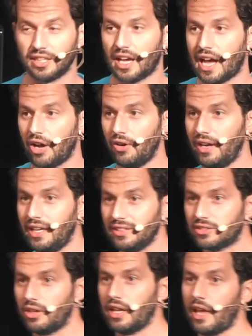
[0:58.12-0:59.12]
how
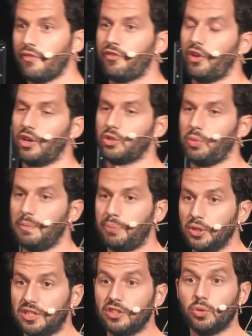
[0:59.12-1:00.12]
little effort we
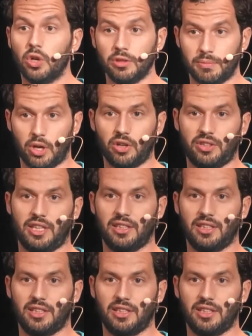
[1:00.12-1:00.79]
put into onboarding.